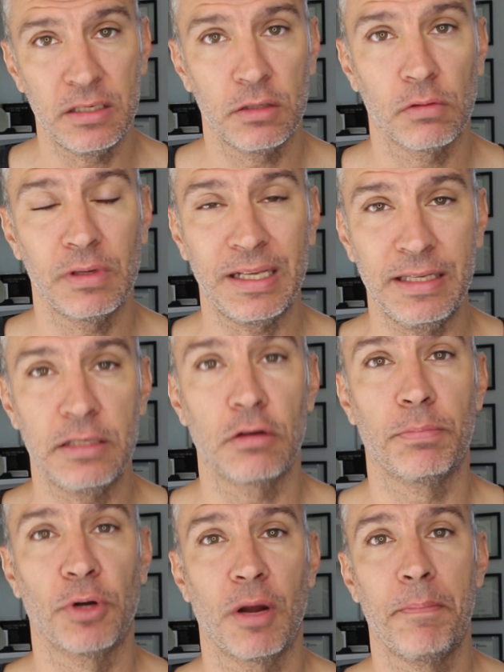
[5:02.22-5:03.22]
easier and
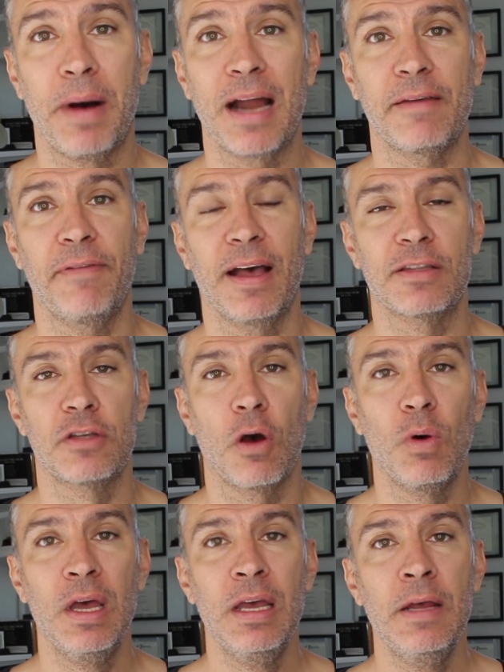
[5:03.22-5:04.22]
easier to put on body fat.
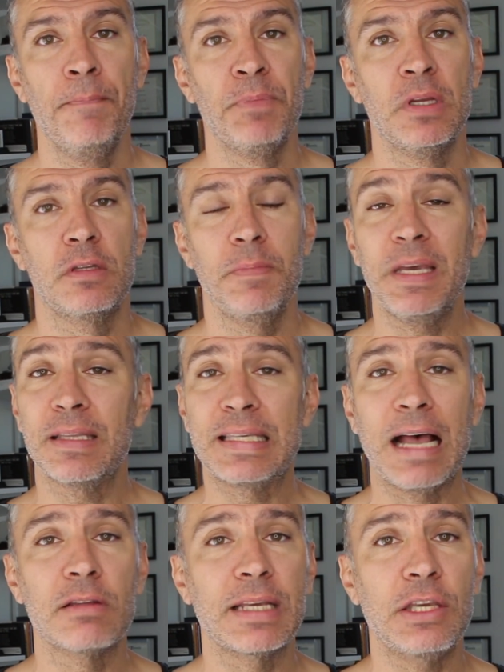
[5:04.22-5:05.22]
So to me, it
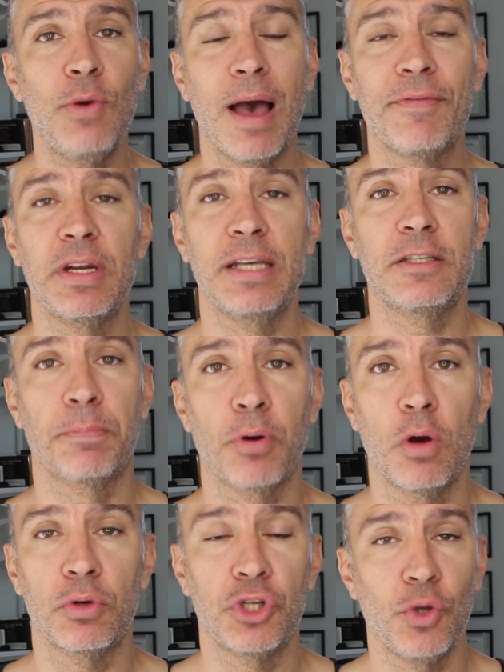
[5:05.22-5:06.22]
sounds like you have a nice
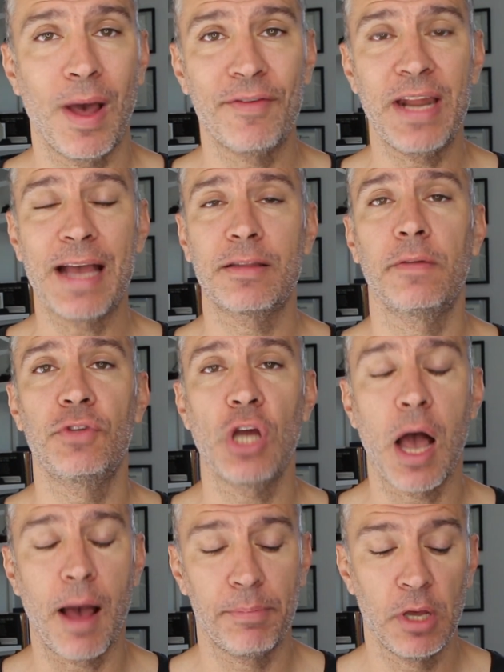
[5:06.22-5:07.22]
approach. You have an active
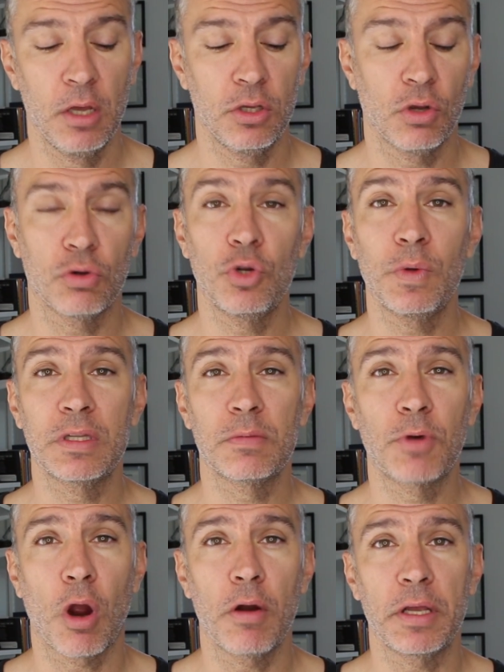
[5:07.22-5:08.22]
job. You're doing
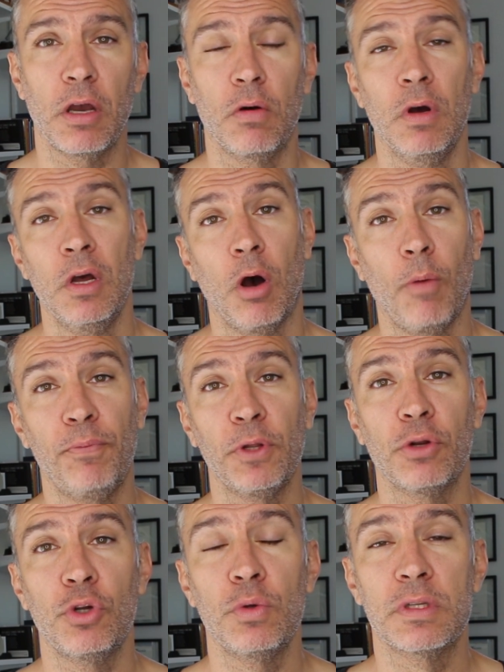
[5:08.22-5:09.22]
some cardio.
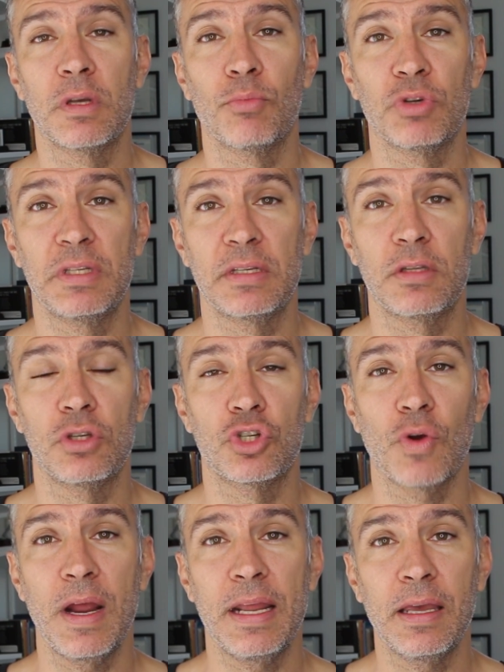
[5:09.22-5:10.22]
Hopefully you're doing some resistance
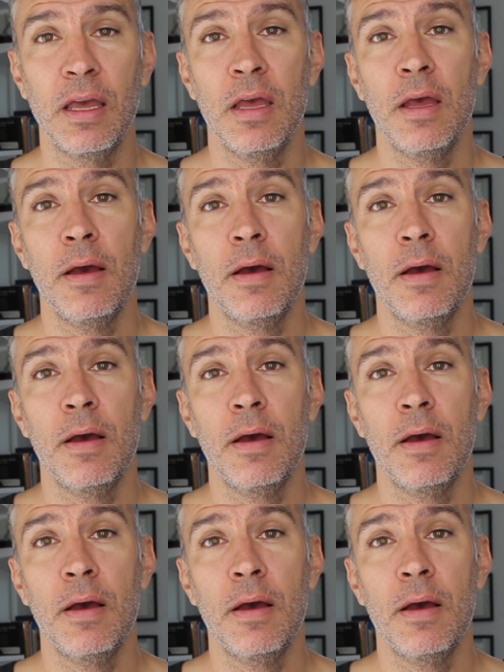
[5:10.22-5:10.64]
training,